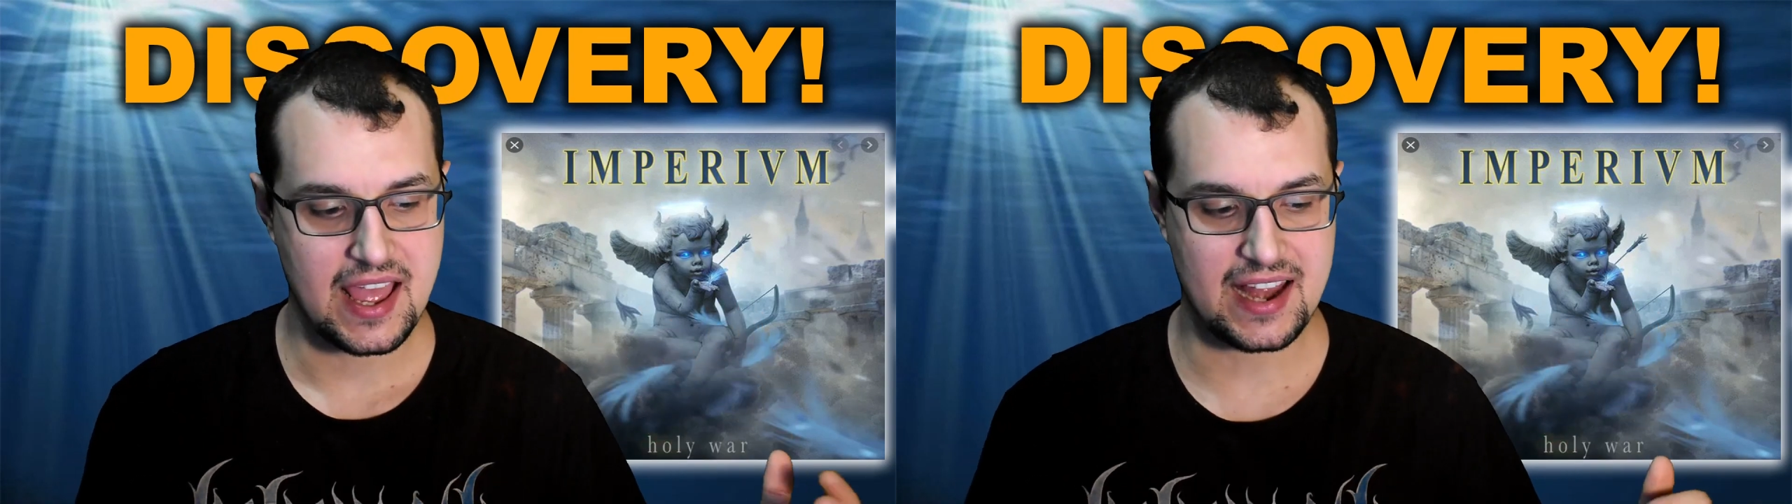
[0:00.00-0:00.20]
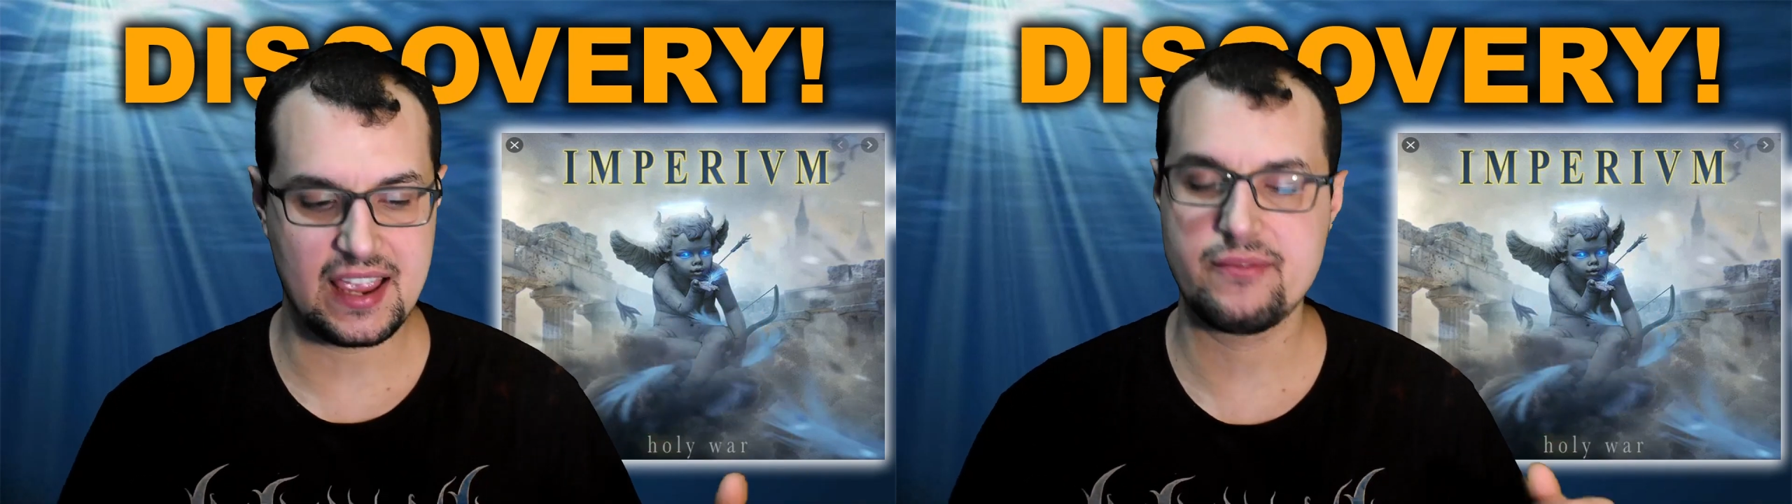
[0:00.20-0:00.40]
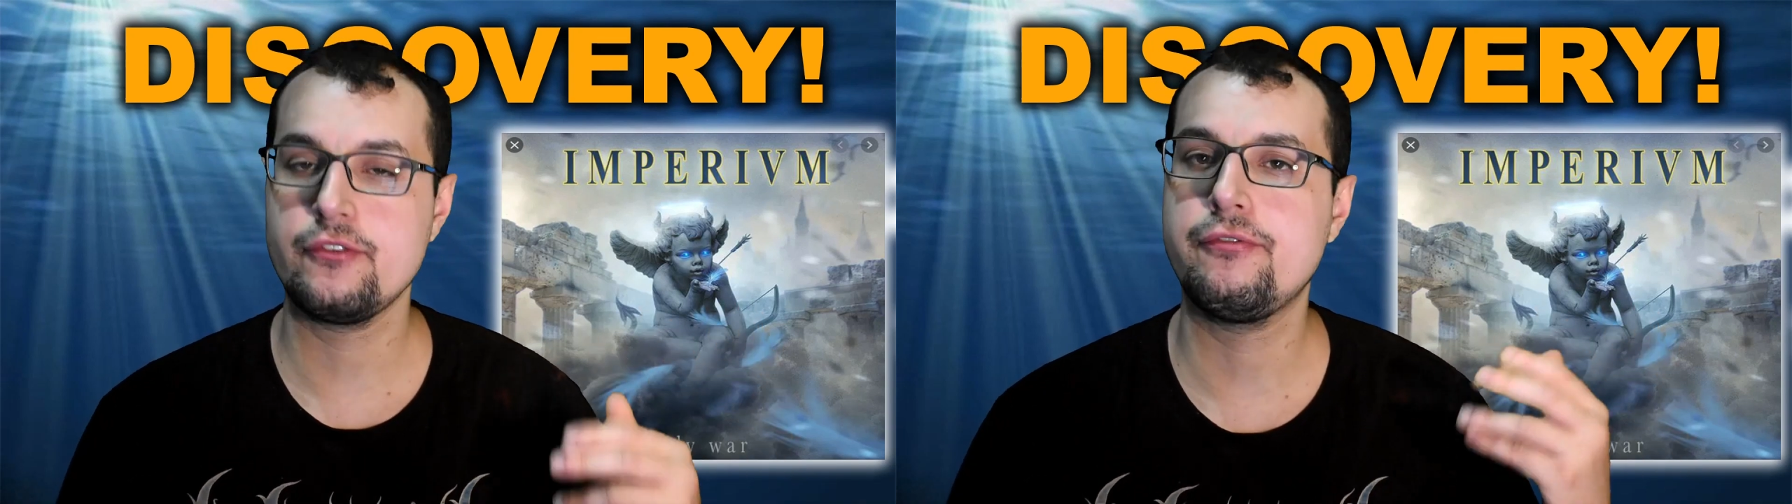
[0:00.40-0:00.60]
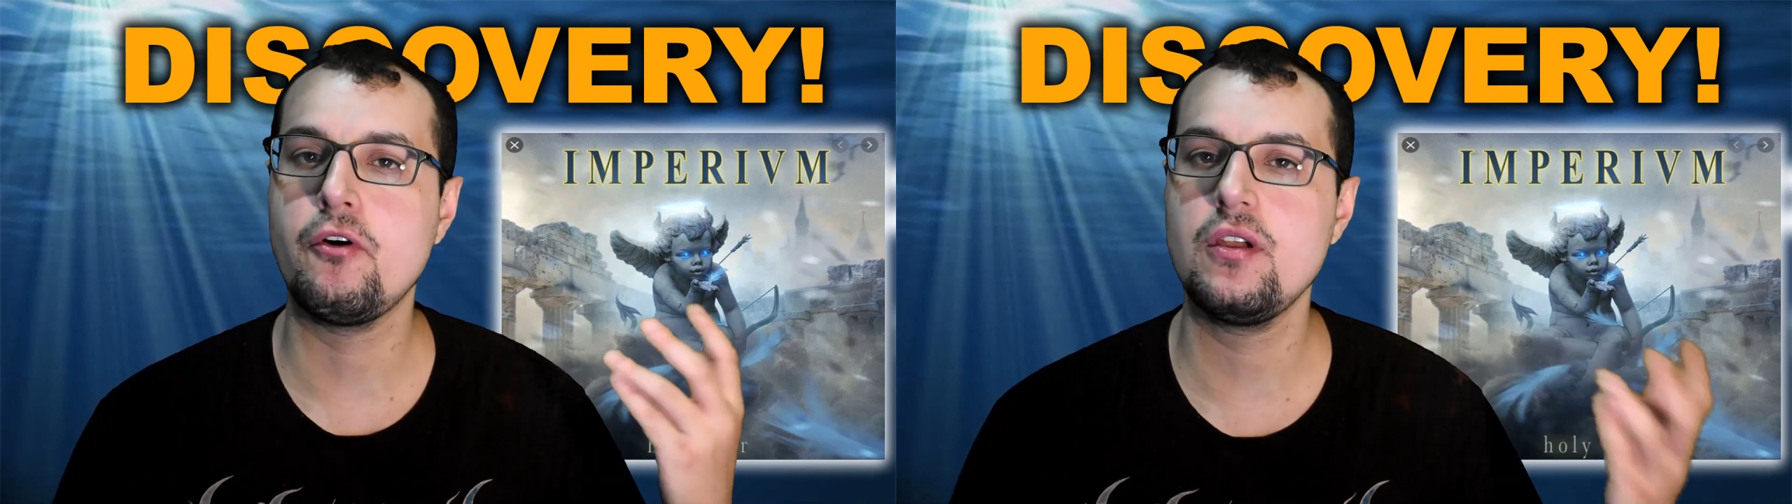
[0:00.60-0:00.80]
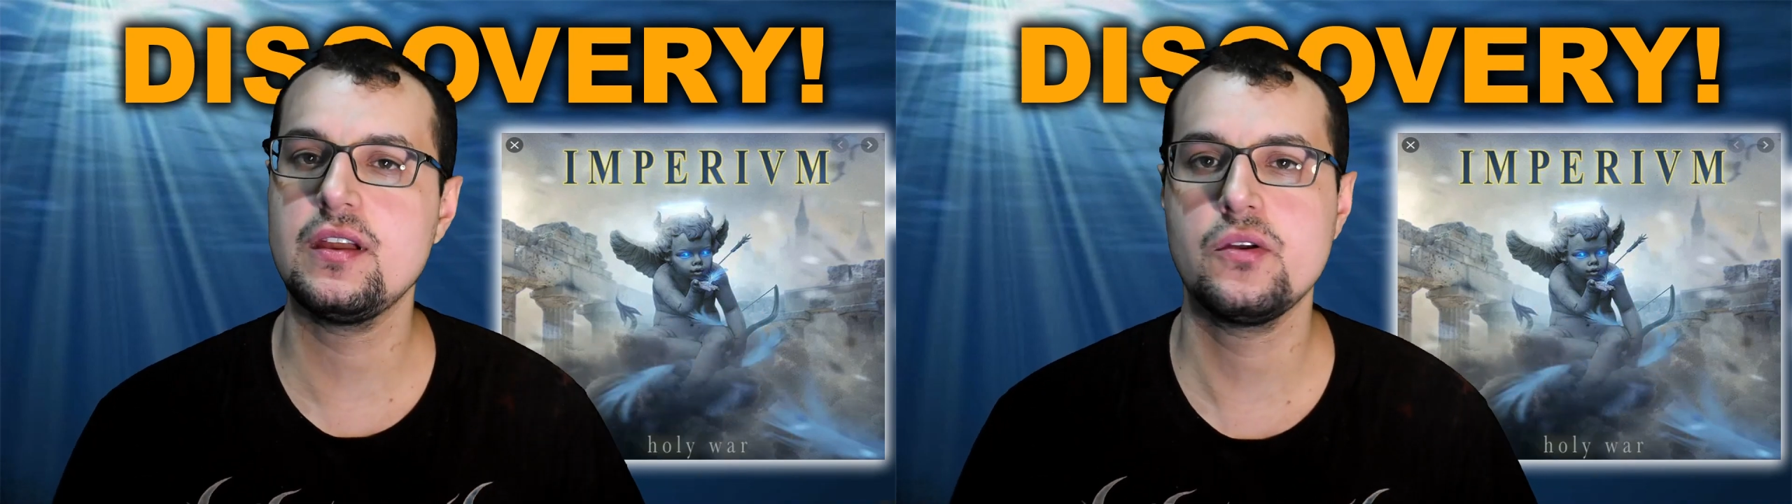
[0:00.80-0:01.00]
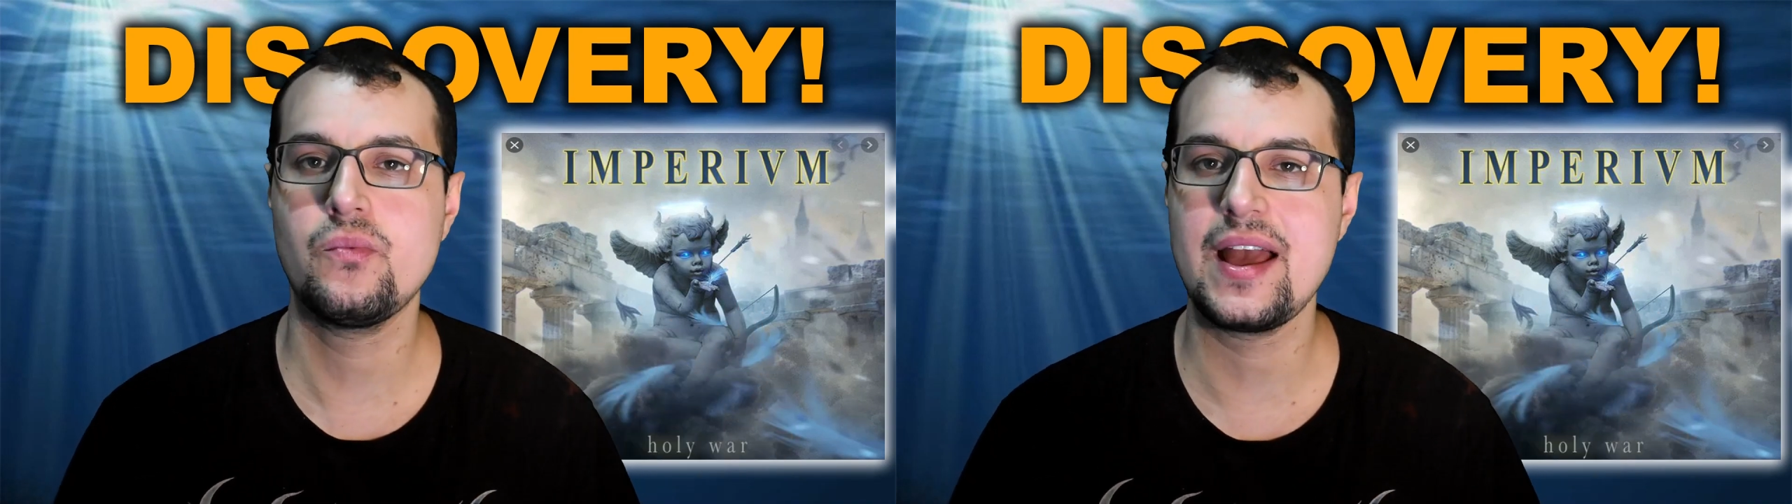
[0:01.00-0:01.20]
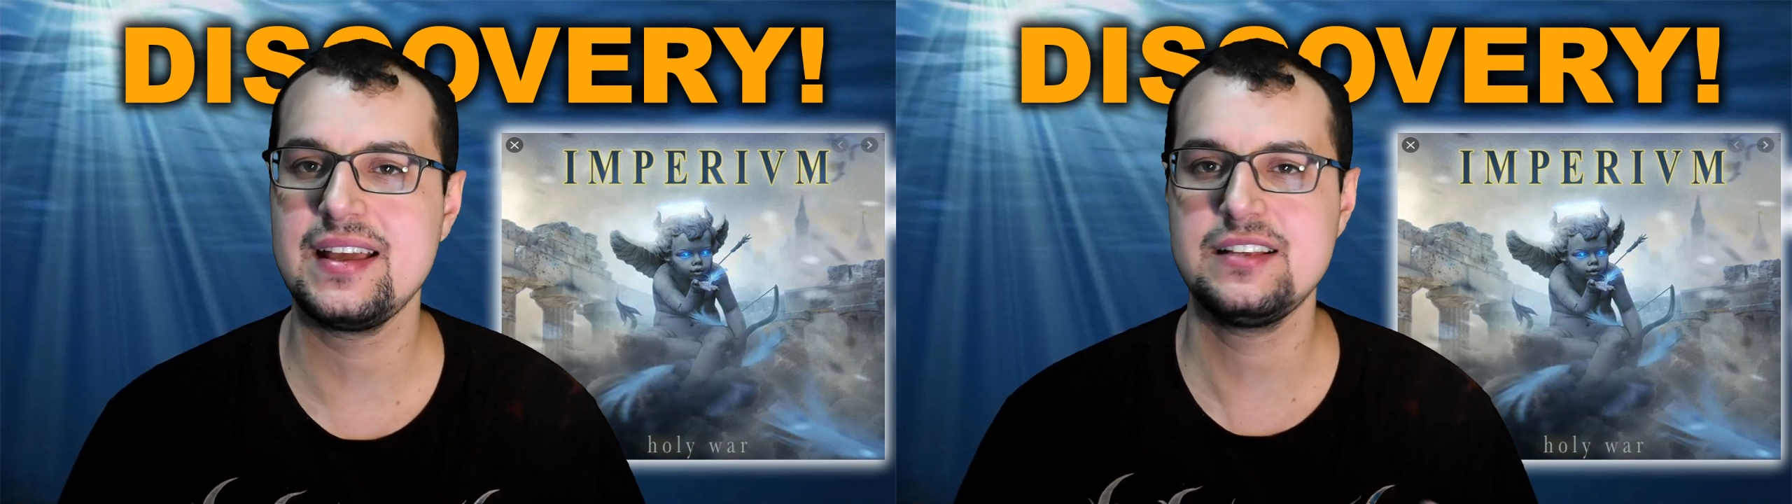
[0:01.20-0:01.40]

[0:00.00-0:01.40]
and even Fallen Away,